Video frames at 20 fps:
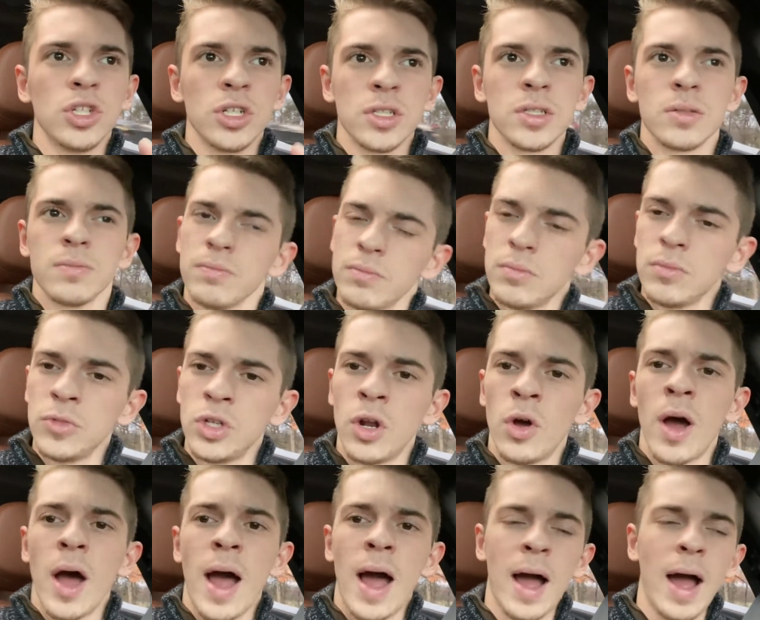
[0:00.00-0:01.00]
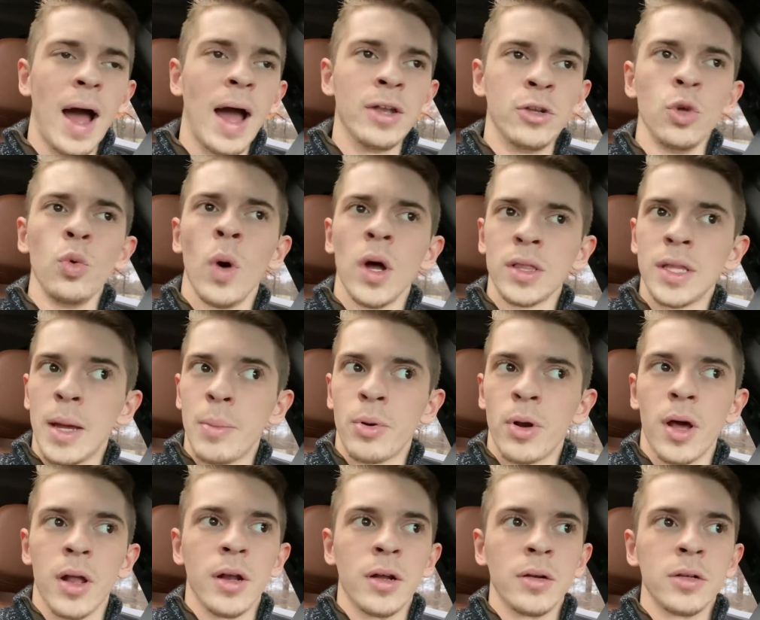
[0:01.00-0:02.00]
just, I do want that
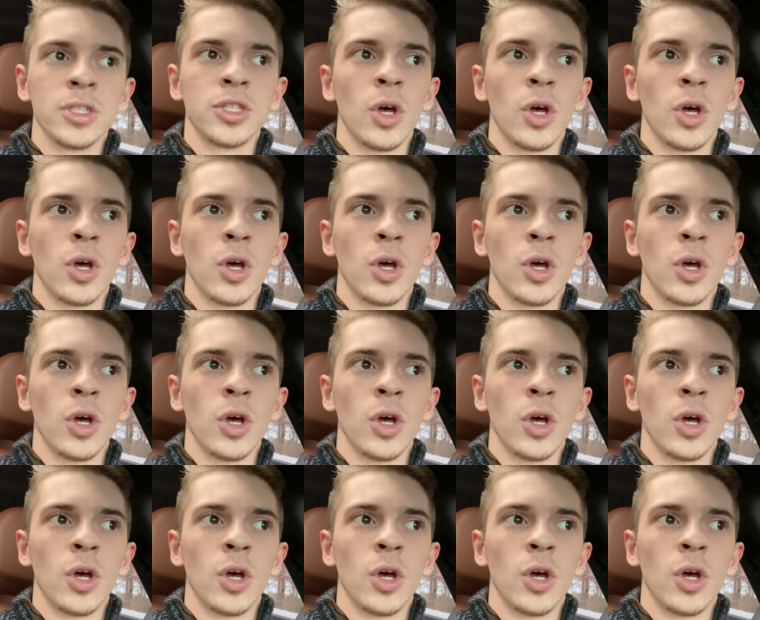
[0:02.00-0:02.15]
product.